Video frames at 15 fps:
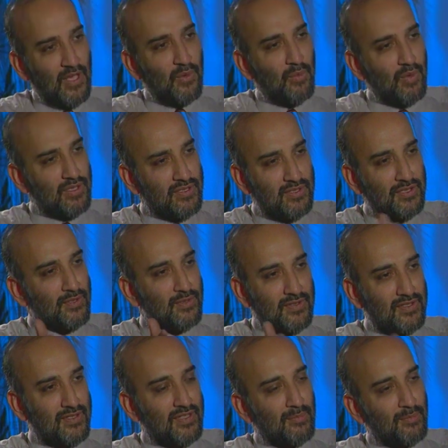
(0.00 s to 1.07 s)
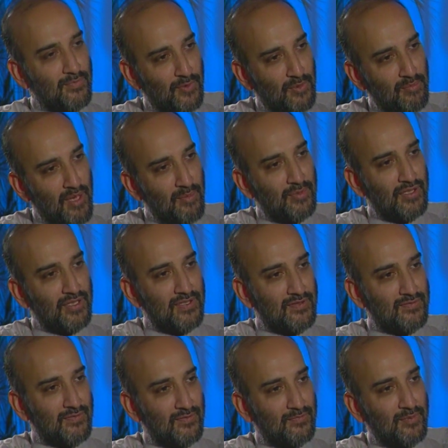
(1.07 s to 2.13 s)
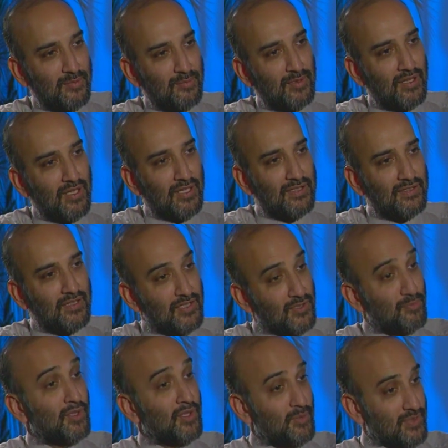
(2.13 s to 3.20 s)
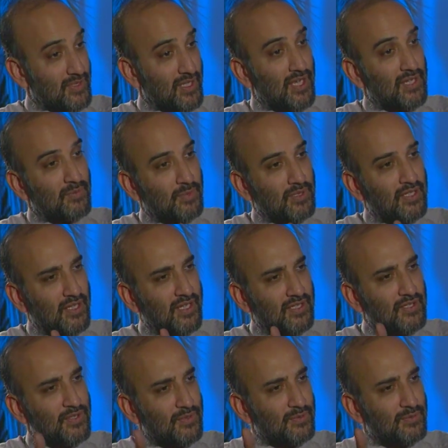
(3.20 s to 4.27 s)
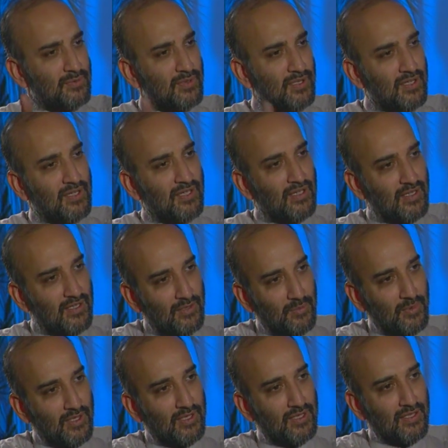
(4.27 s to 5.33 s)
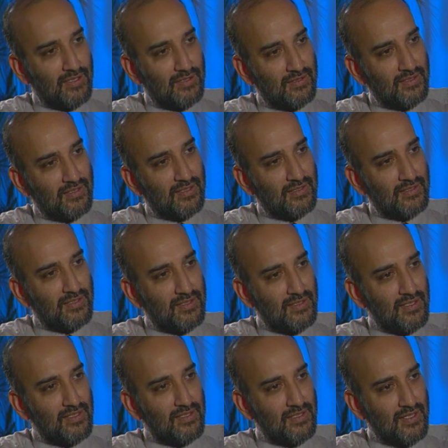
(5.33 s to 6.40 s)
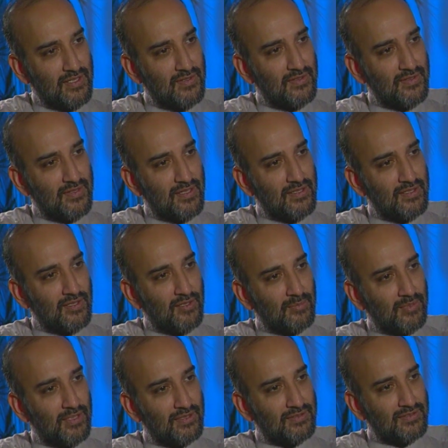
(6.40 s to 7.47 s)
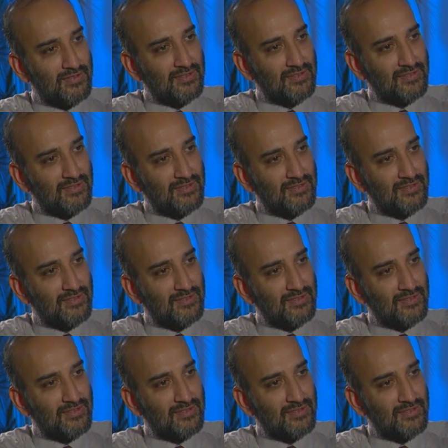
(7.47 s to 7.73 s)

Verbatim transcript: What are your, some of your memories of, of people like Deshmukh? Was that what led to uh, working at the, the India International Center complex?